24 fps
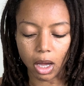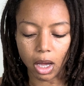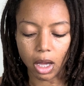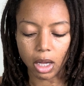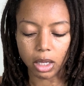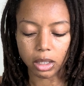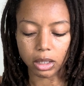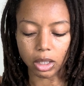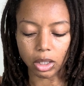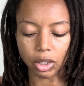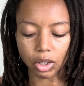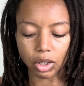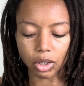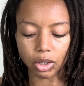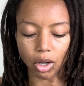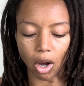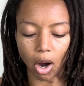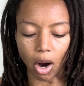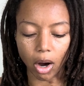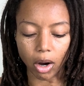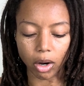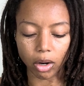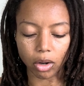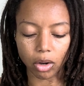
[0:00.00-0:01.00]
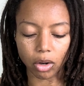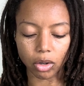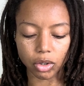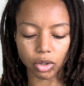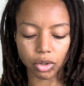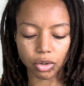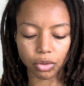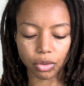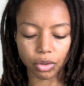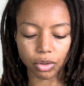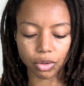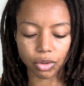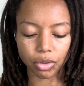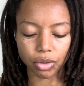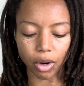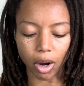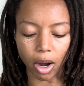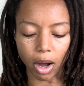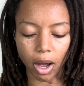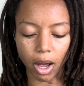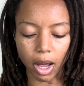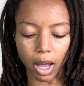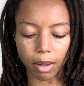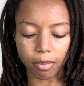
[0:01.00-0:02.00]
such as our cultural
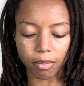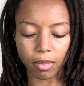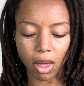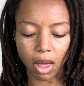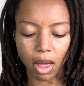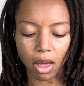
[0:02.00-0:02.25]
tribe,